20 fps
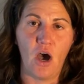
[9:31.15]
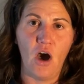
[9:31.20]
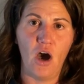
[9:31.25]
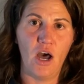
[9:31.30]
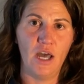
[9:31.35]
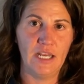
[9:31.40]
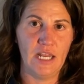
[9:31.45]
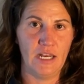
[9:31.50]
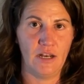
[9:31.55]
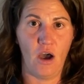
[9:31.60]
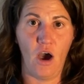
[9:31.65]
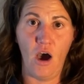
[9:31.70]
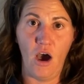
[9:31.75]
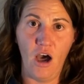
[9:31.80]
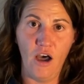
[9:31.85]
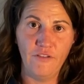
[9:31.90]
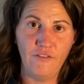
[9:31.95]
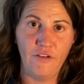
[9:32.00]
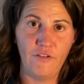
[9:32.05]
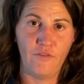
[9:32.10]
on and
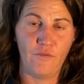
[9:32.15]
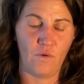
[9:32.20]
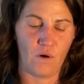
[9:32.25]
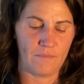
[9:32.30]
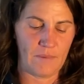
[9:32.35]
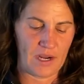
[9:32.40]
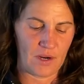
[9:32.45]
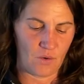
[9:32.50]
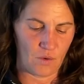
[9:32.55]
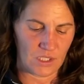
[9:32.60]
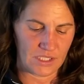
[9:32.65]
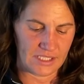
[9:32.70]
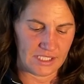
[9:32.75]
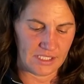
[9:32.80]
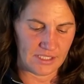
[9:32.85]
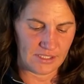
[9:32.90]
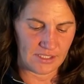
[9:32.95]
off for my horses.